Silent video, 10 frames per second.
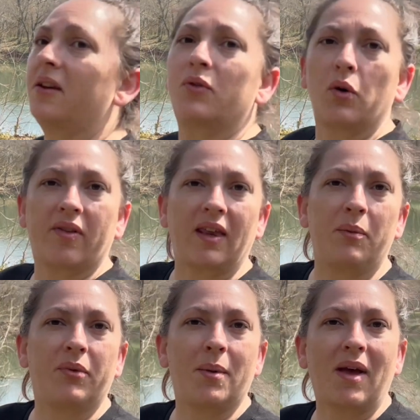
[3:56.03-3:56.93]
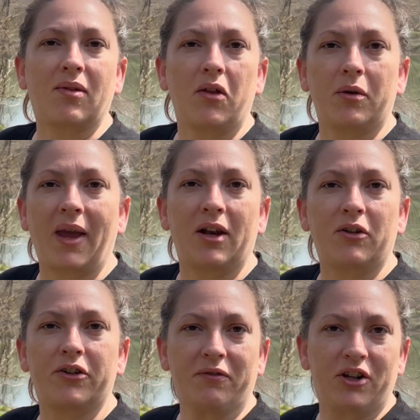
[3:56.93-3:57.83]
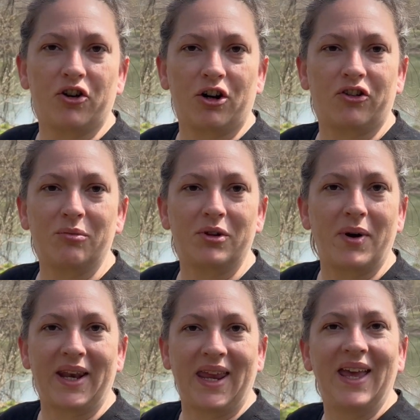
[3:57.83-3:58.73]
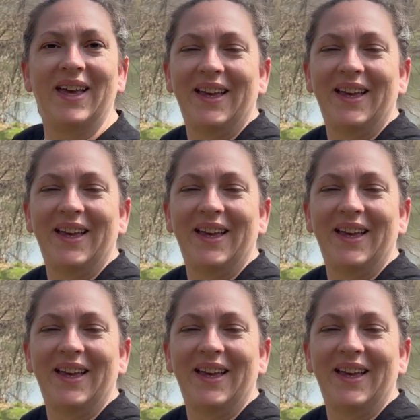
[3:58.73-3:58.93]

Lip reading: of course I didn't bring my solar panel to recharge the Blue Eddy.